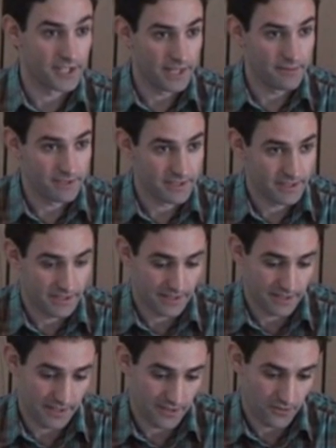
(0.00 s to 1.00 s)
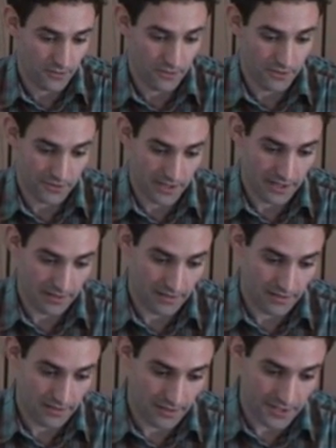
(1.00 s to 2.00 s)
games or try
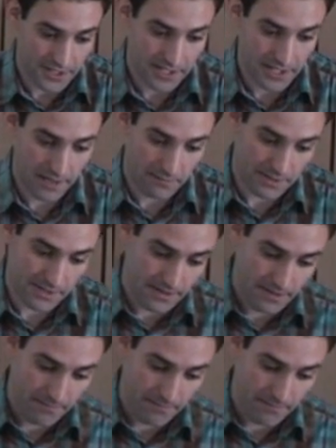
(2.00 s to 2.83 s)
larger games.